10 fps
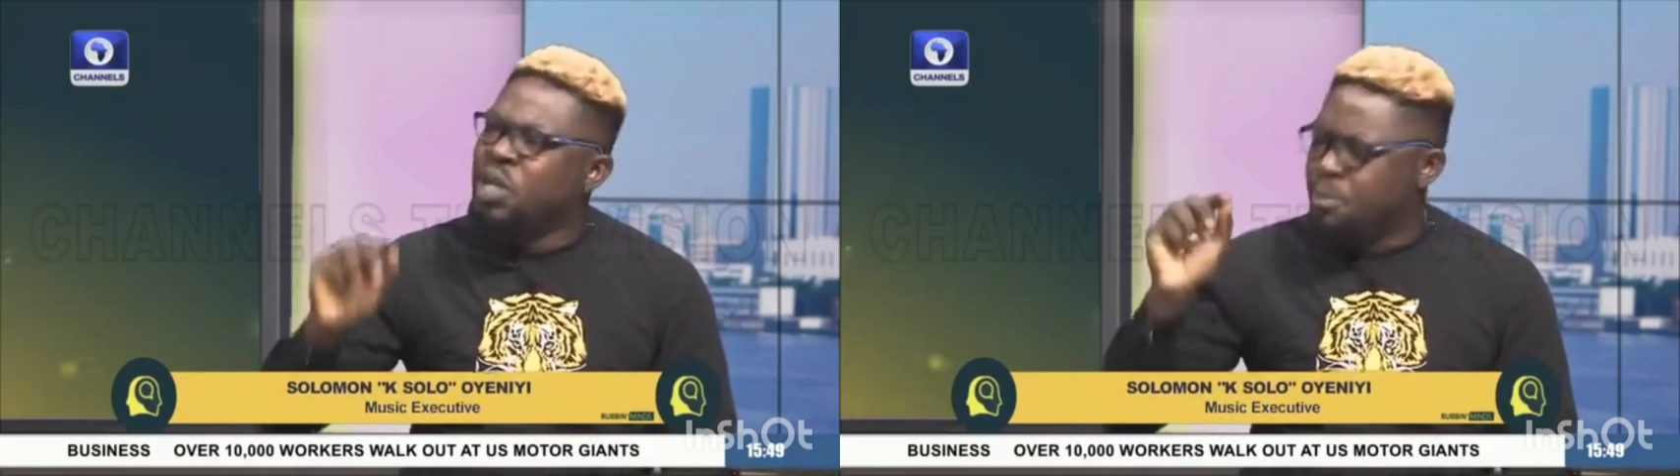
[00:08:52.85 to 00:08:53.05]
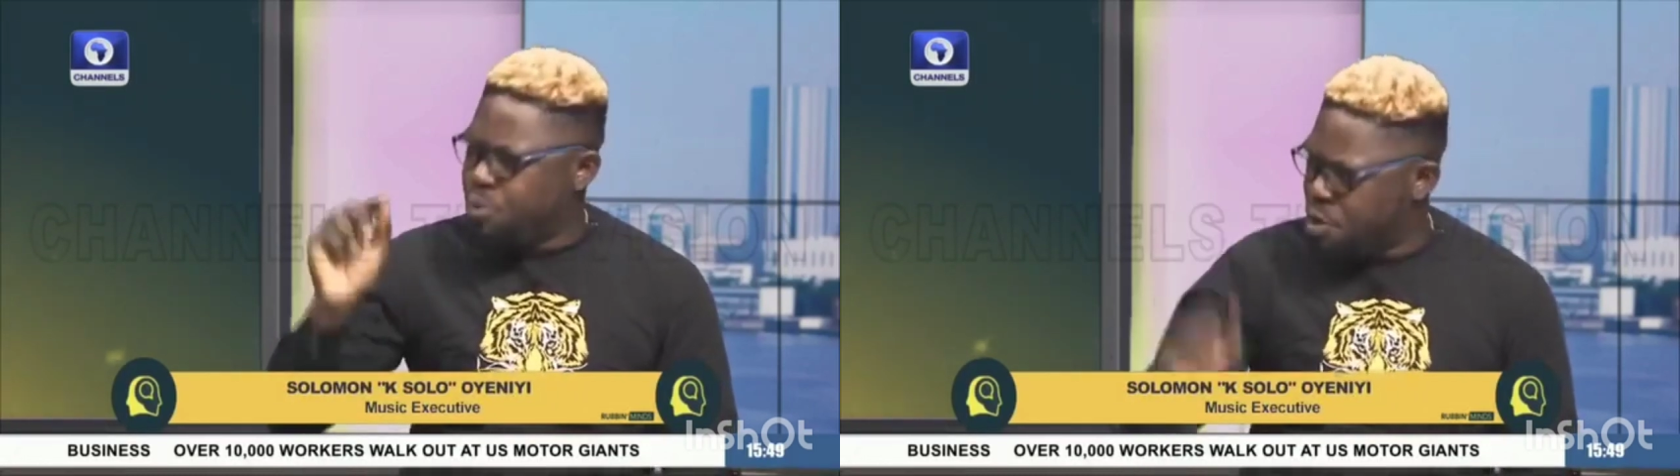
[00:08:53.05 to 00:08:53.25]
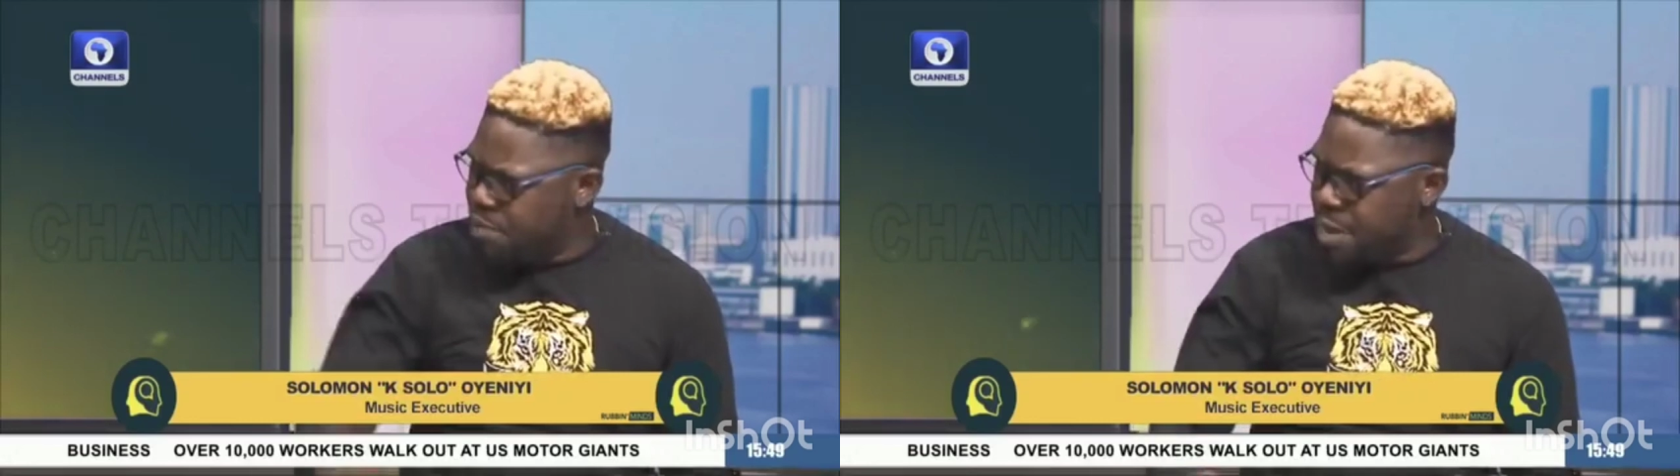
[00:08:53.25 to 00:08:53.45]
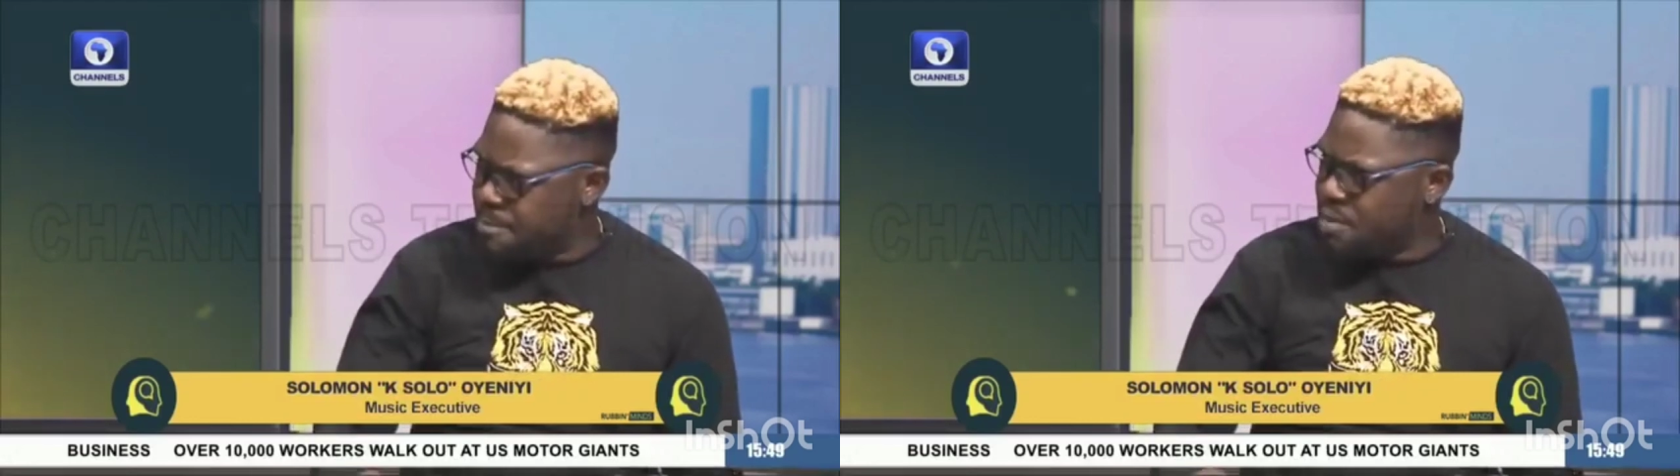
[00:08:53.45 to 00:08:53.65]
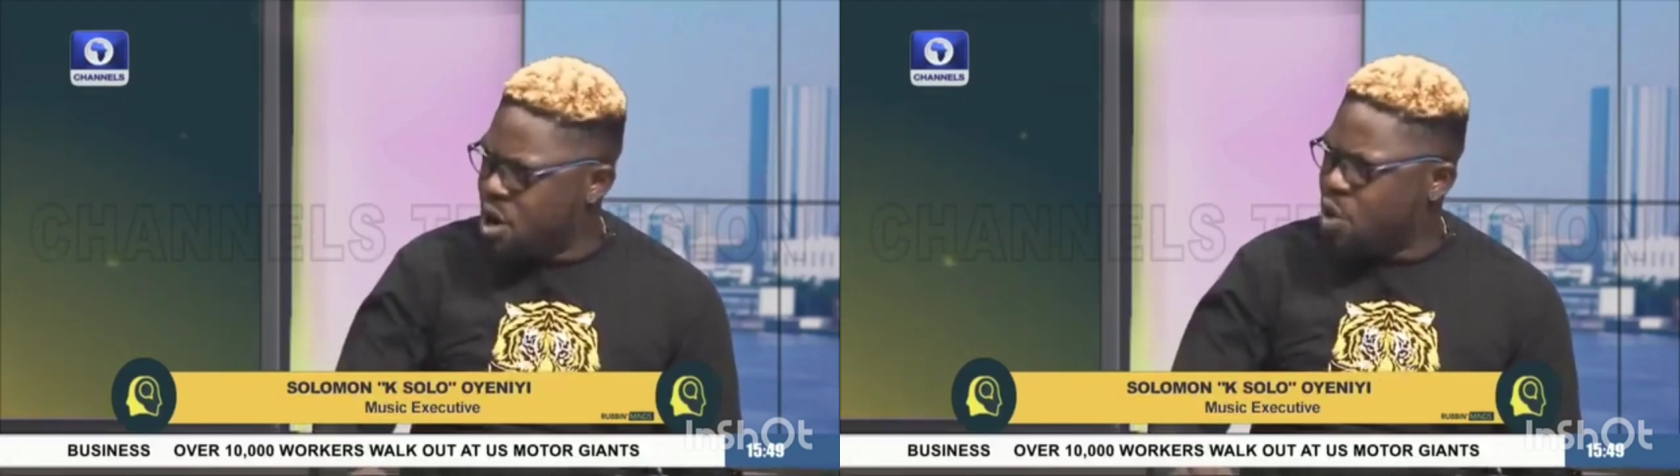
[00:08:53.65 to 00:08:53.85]
with a
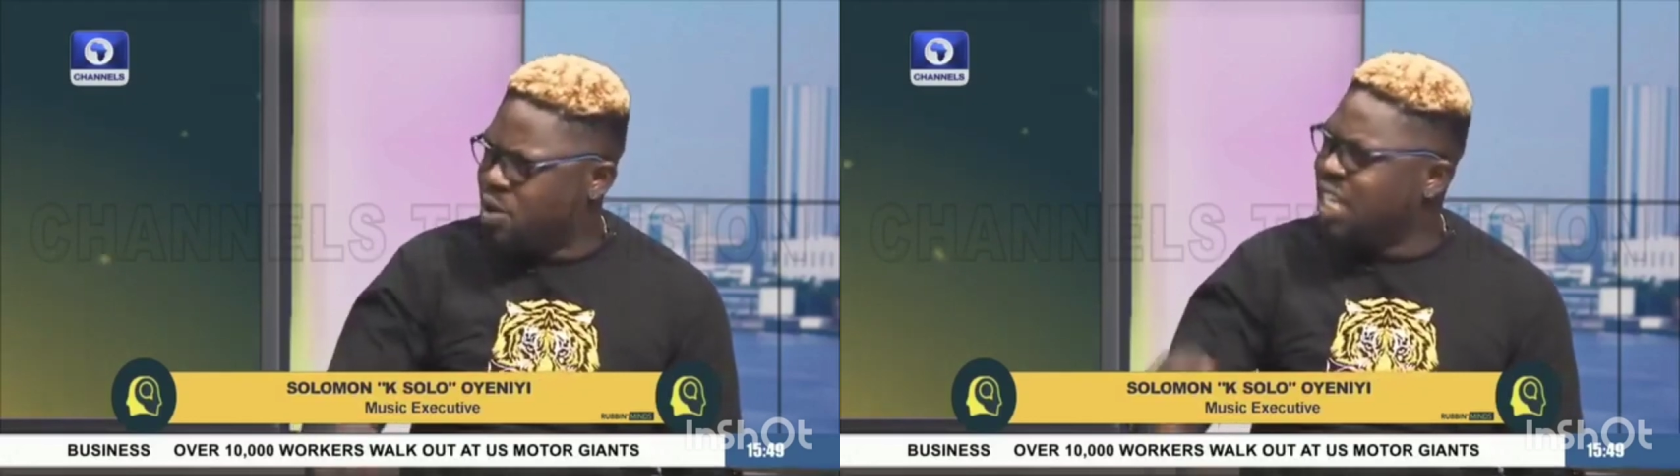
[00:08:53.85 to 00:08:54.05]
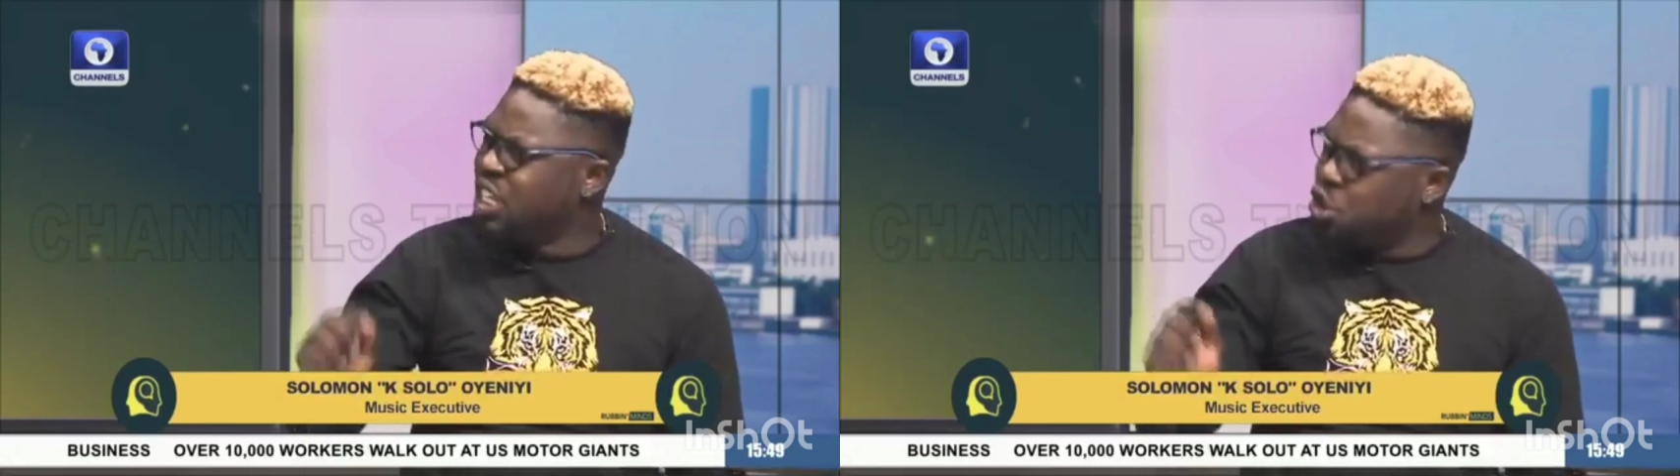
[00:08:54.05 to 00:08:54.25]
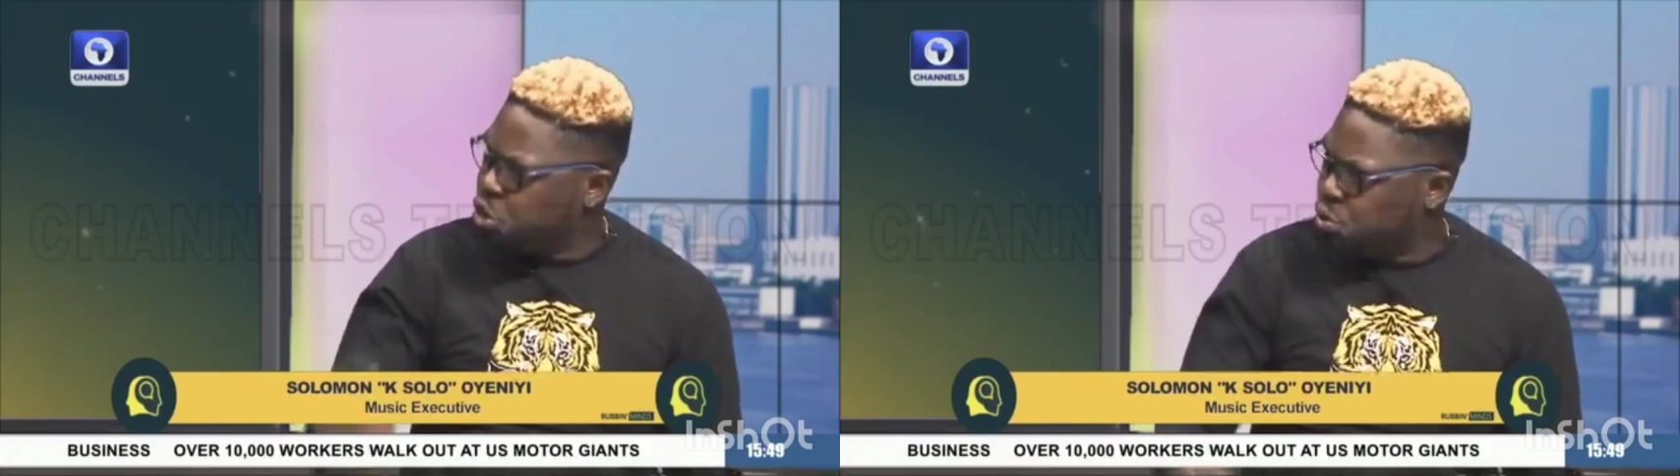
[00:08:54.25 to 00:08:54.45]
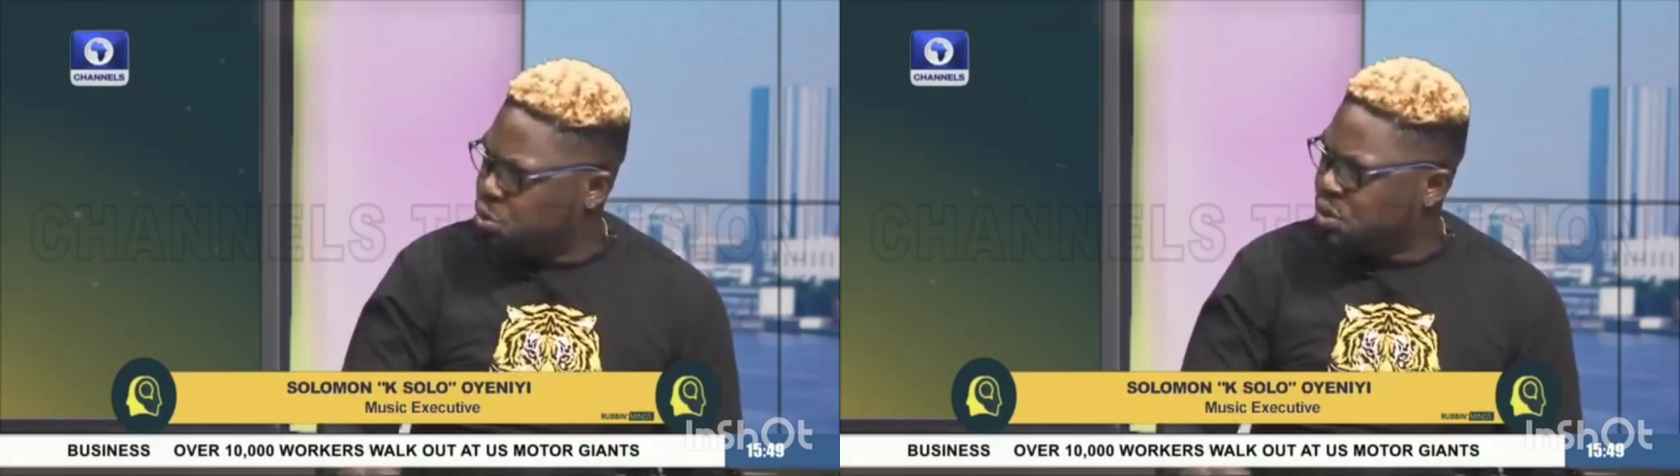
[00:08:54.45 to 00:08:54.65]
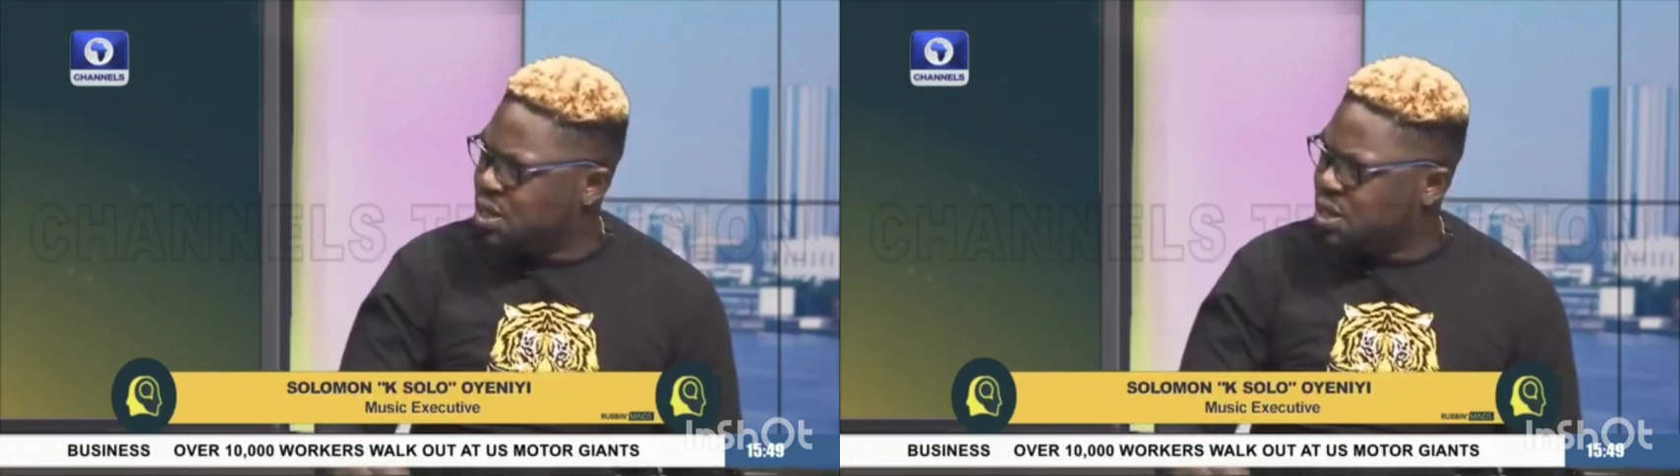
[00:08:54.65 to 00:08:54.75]
problem, with that issue,